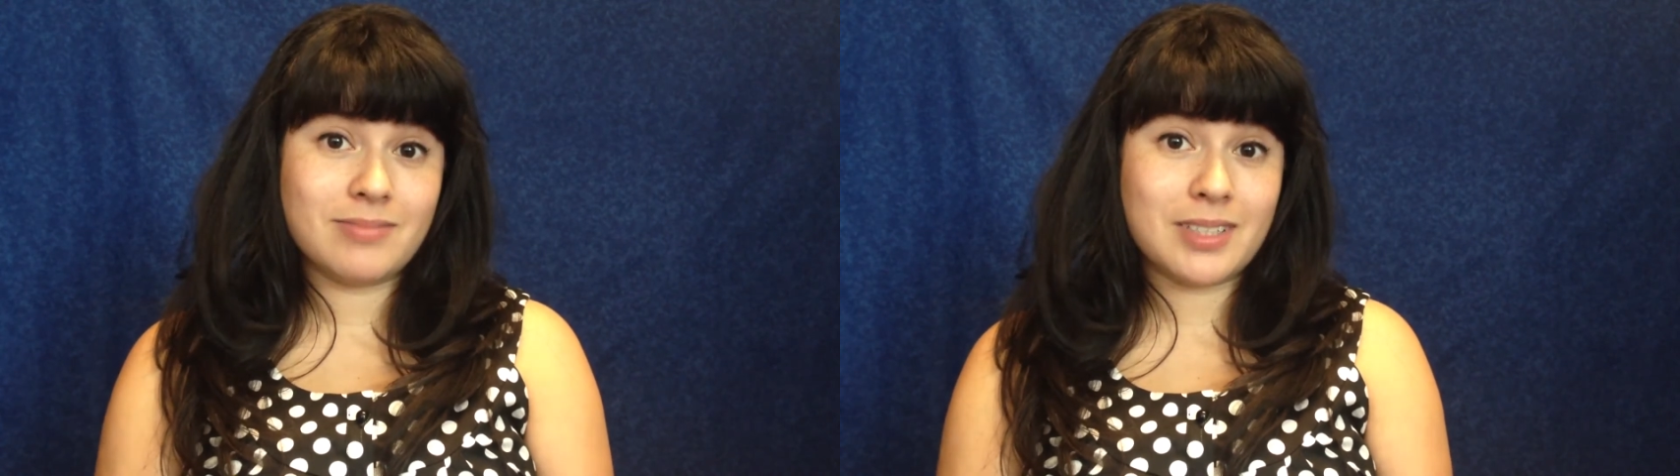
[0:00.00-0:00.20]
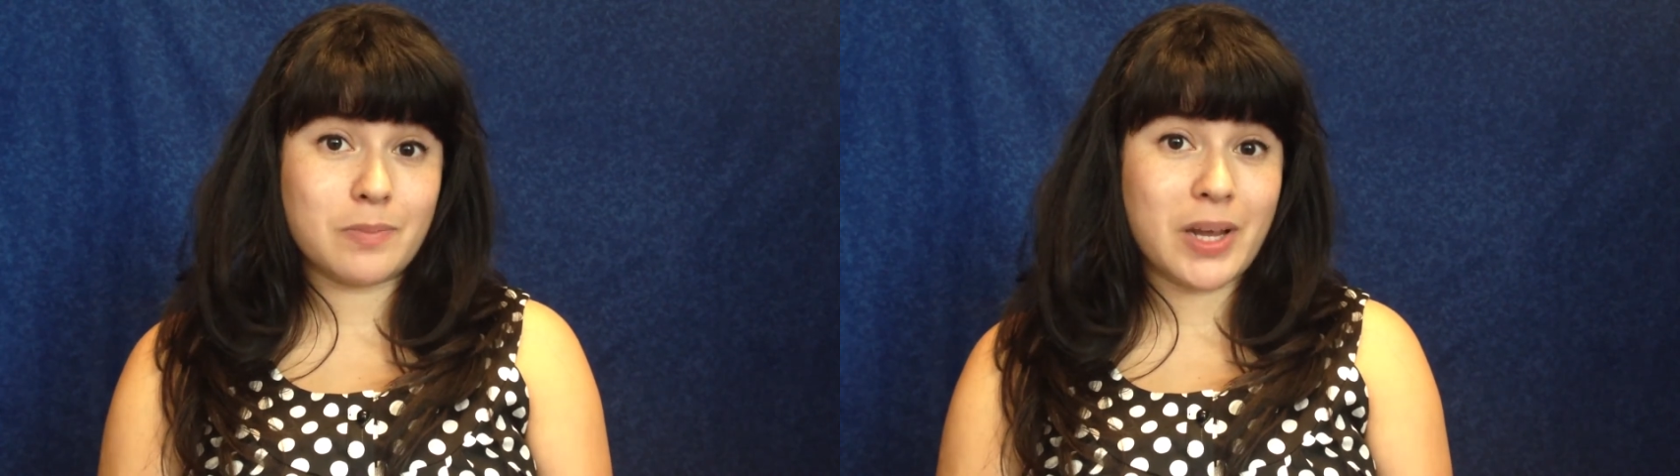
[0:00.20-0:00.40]

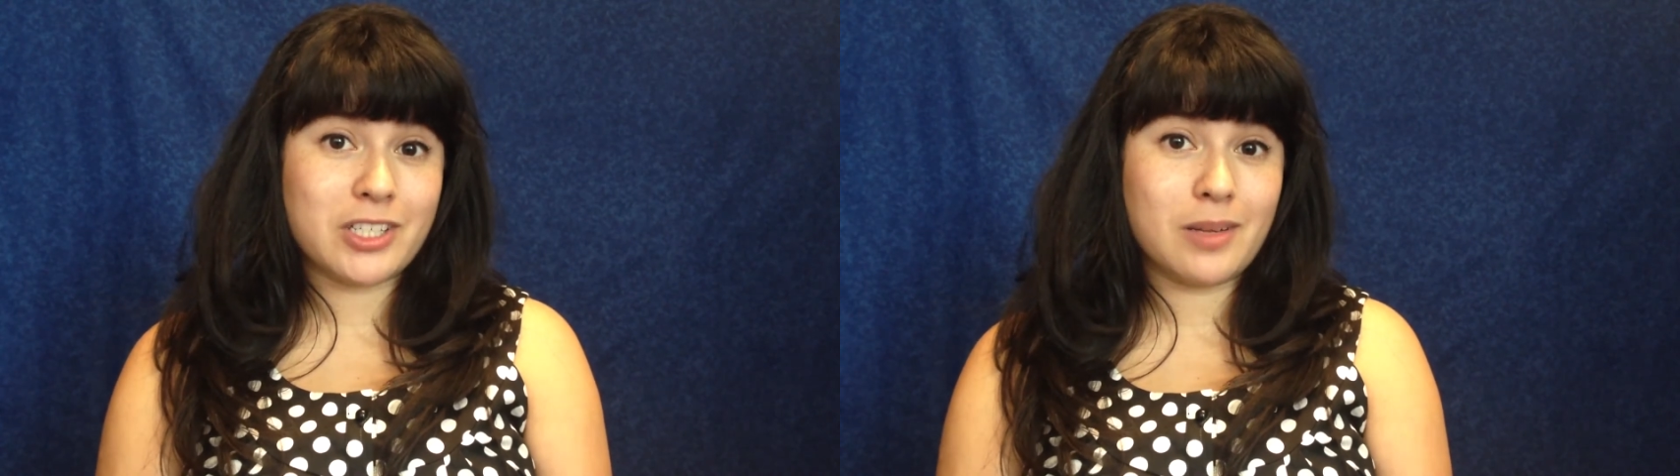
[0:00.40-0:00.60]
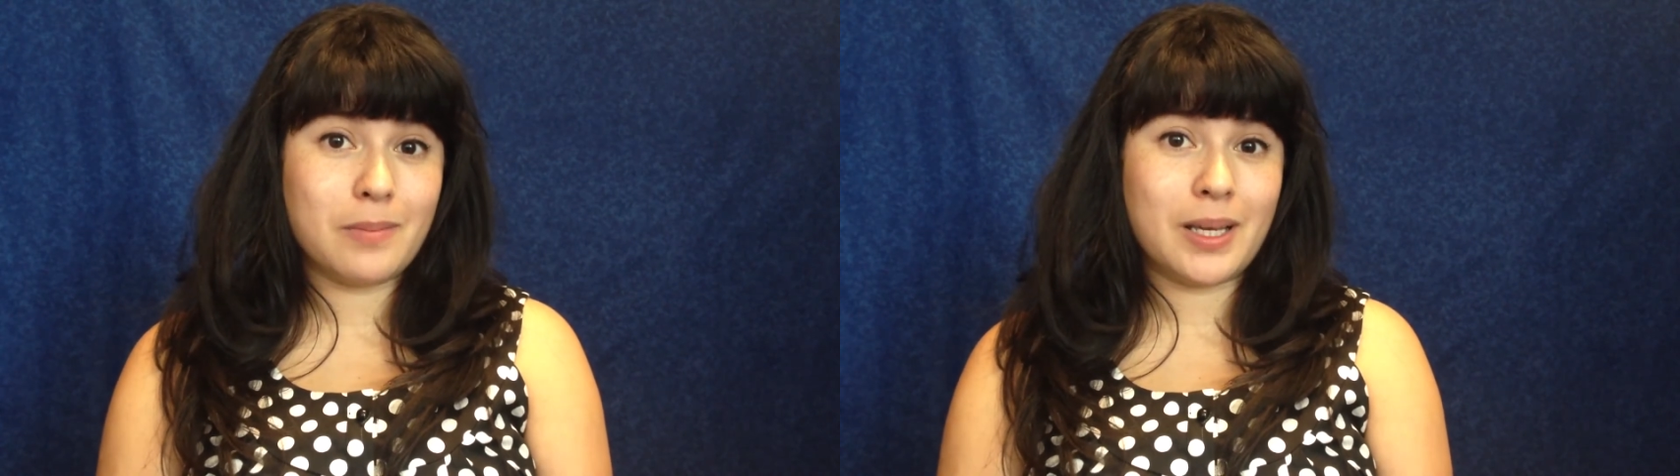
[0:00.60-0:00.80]

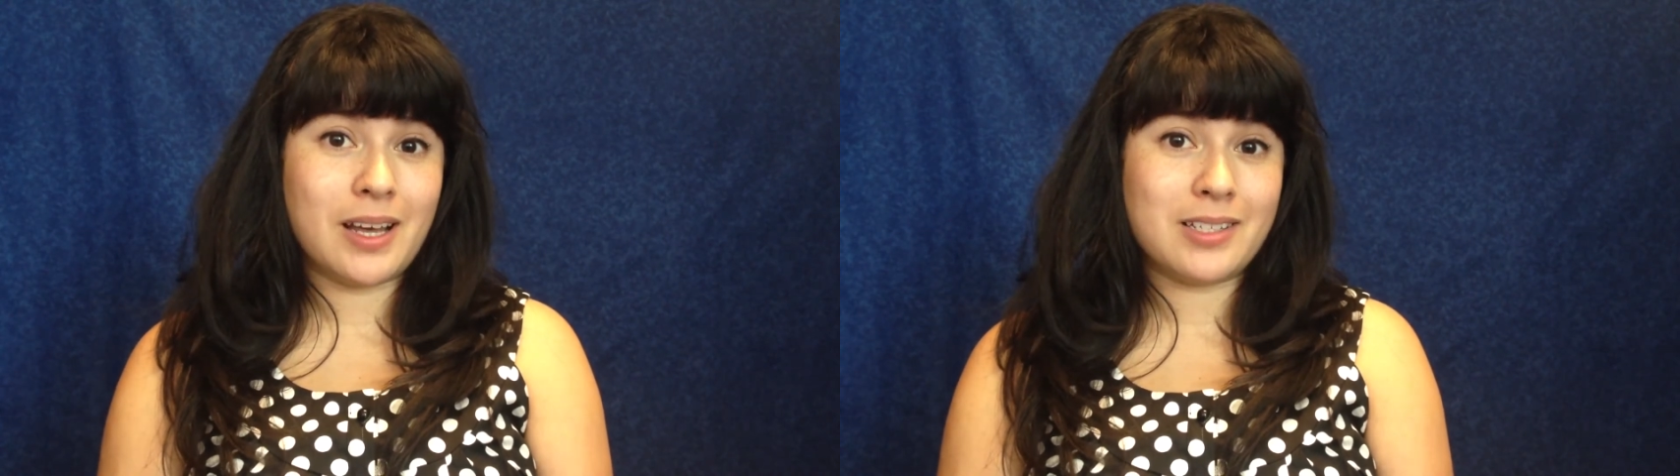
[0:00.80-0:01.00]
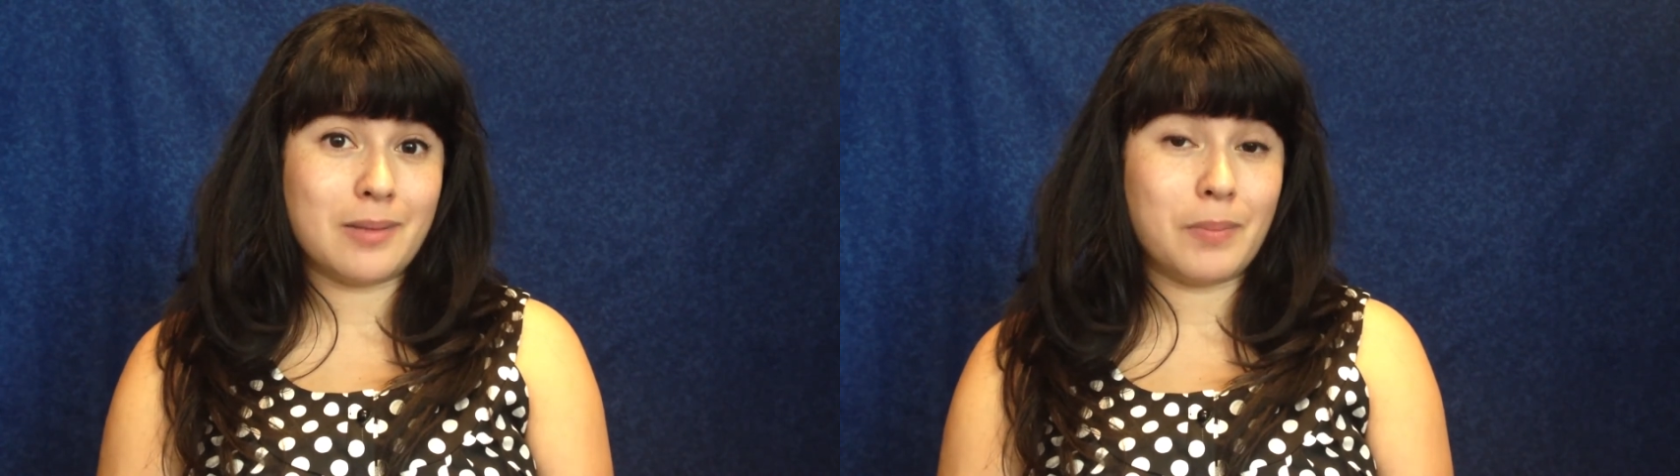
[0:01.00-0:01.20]
especially
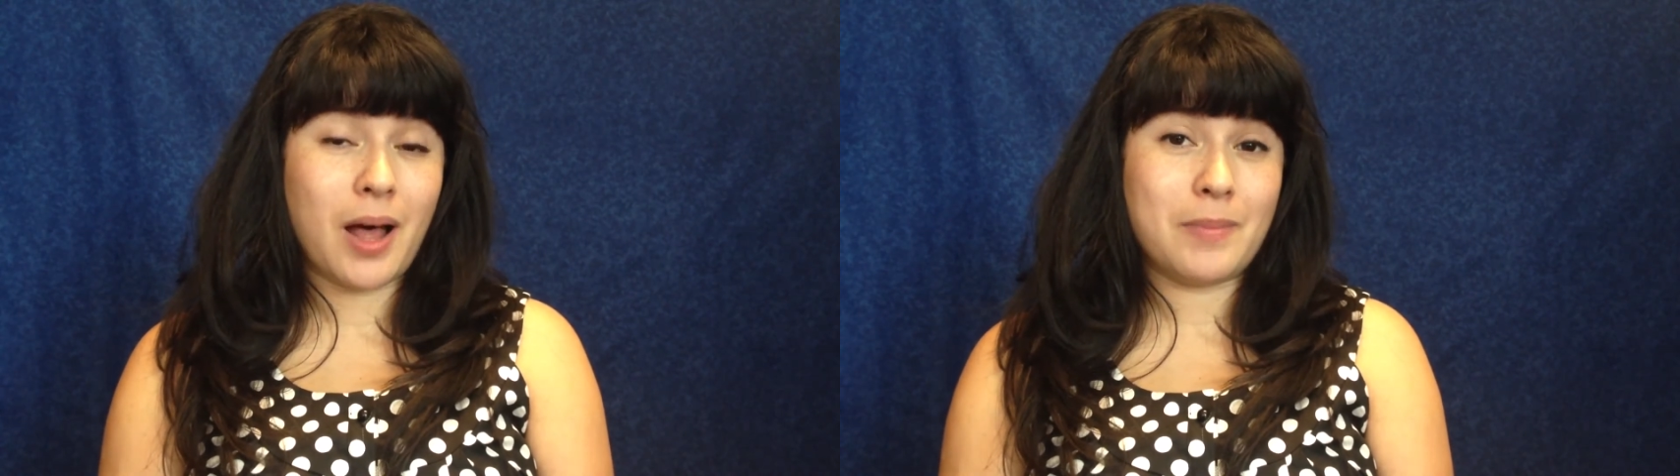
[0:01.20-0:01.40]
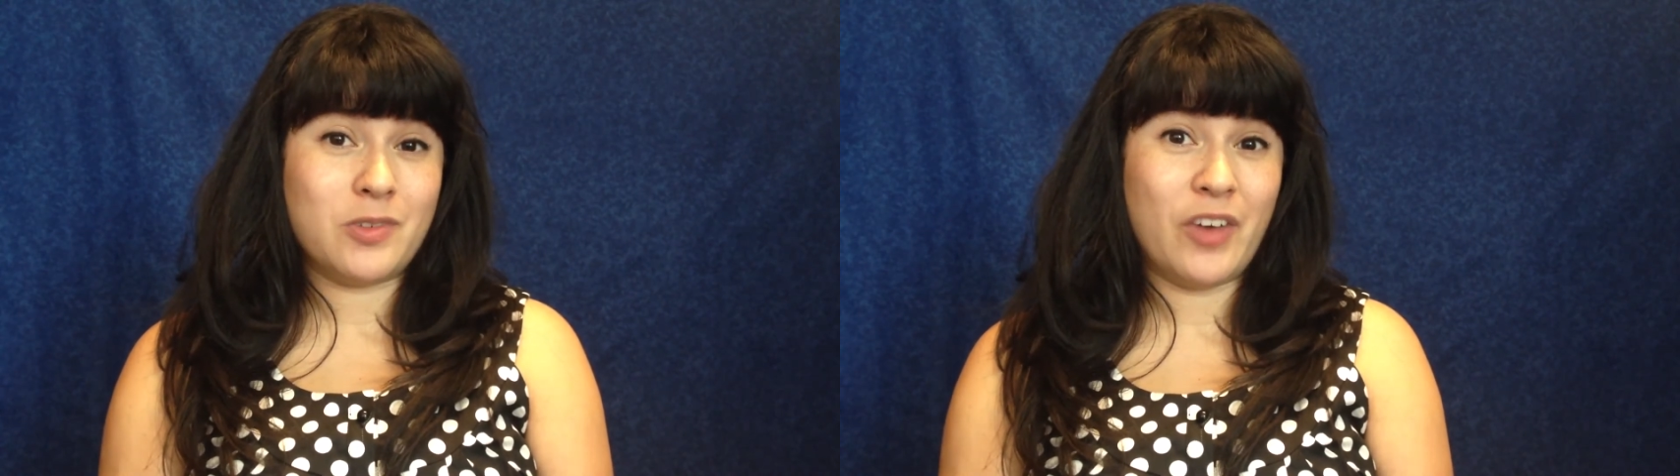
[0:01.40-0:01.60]
because the blob's